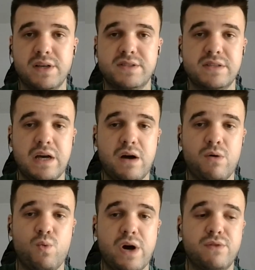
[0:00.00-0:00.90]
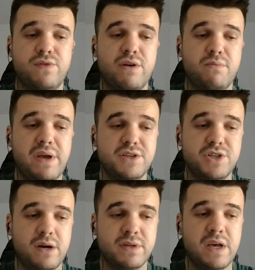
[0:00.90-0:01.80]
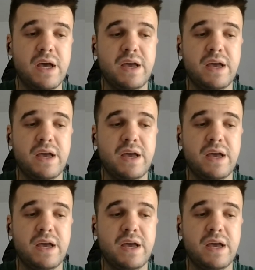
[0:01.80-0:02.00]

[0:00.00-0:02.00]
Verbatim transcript: That's our, one of our main jobs.